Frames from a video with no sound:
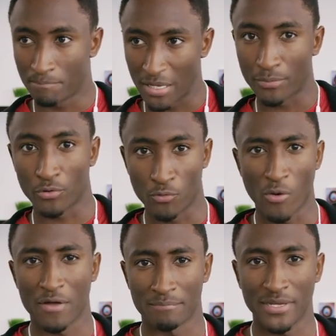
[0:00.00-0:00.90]
People who
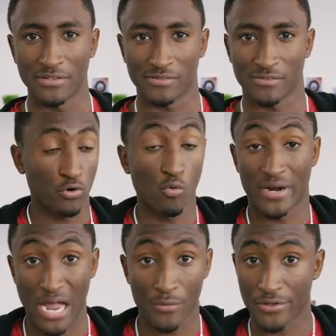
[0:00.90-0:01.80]
want Beats. People who
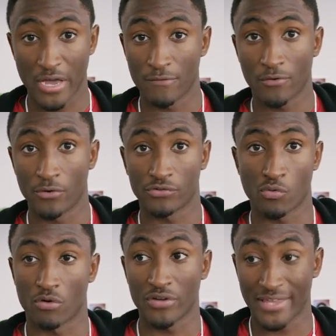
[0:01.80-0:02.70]
work out with their headphones,
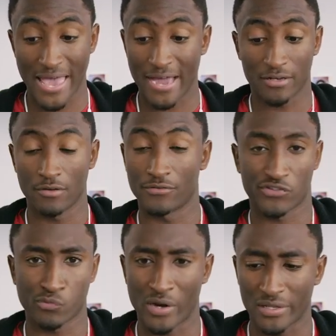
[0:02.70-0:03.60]
who are really active,
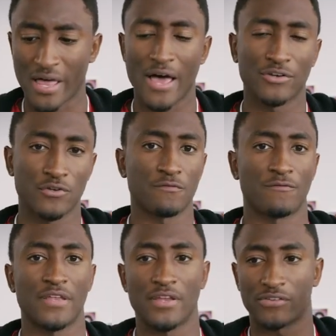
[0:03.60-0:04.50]
sweat a lot, do
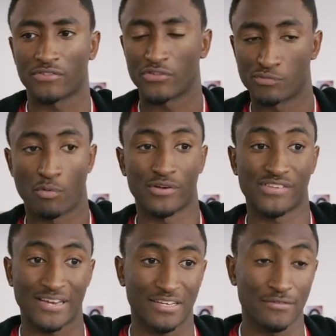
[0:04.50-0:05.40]
fitness,
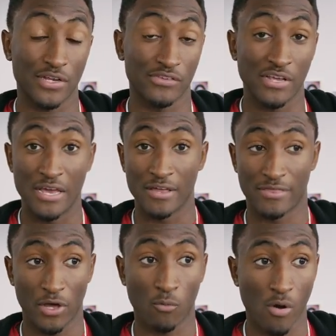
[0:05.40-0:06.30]
sports activities,
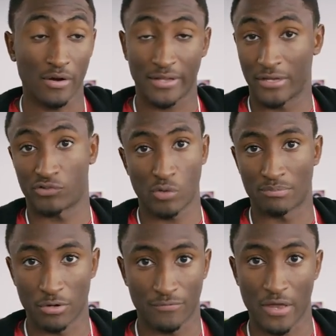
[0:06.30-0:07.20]
they'll want like
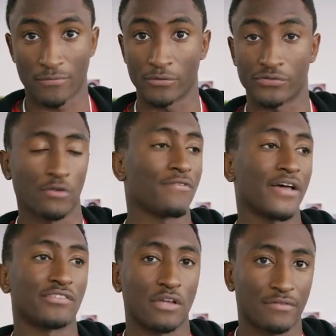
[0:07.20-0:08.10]
sweat-proof headphones. They'll
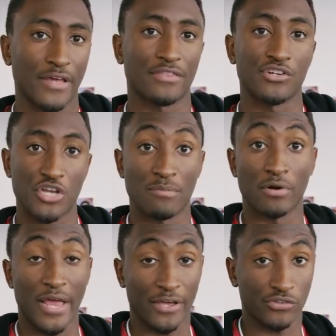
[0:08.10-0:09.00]
find stuff like the
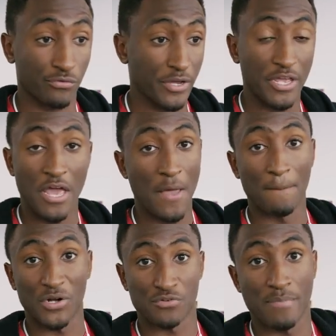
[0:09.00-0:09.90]
Jaybird X3
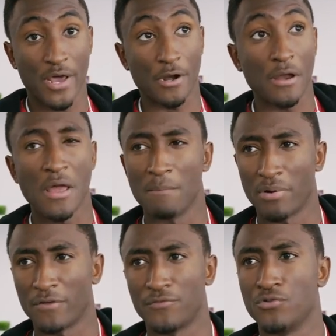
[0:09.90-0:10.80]
much better.
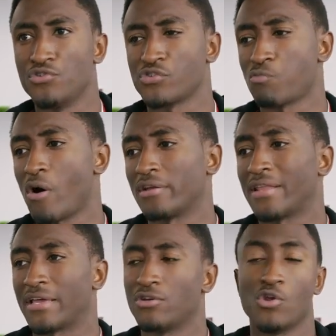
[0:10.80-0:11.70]
But if you just
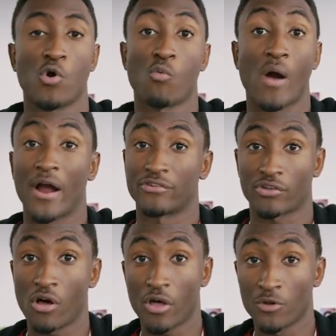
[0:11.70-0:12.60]
want like no
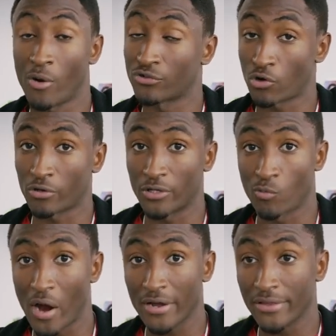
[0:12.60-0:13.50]
wires at all, you want totally
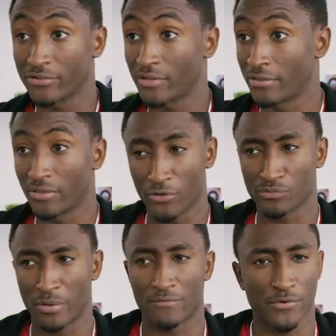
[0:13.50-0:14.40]
wireless, then they'll
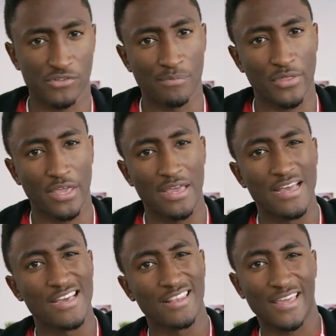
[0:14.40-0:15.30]
spring for something
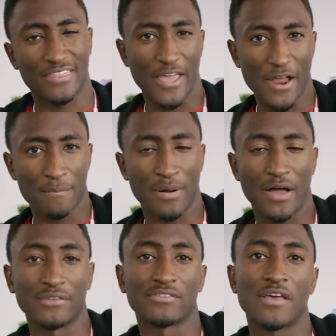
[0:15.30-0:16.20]
like the
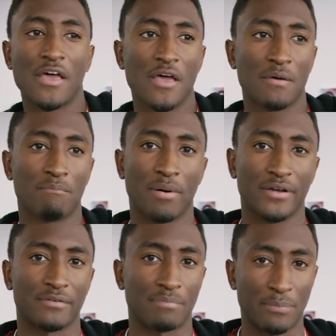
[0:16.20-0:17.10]
AirPods.
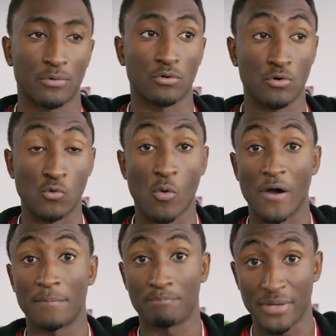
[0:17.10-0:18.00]
But people who
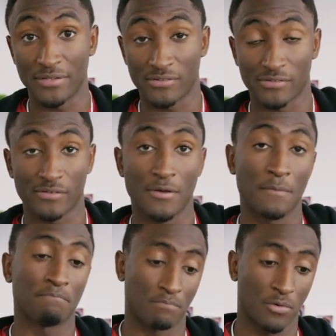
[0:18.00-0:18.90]
want Beats
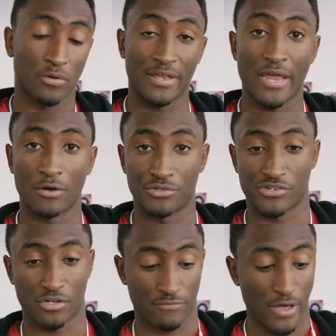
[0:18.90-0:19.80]
can now
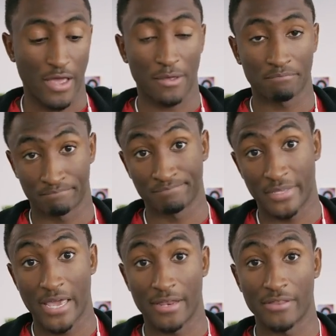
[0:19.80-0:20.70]
justify
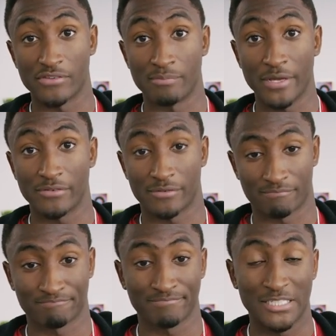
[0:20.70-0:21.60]
getting these
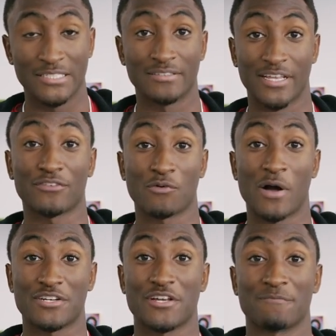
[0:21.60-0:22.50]
Beats. Thanks for
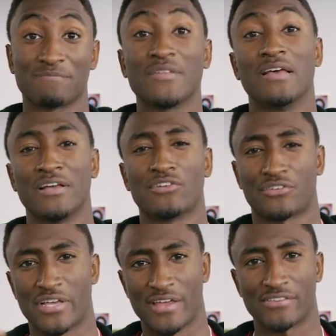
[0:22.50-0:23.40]
watching.
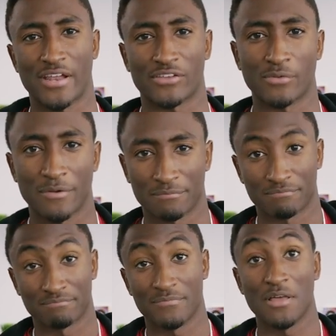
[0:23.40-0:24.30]
Talk to you guys in the next one.
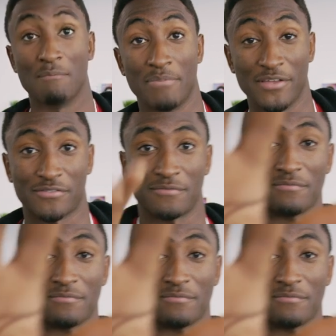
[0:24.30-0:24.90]
Peace.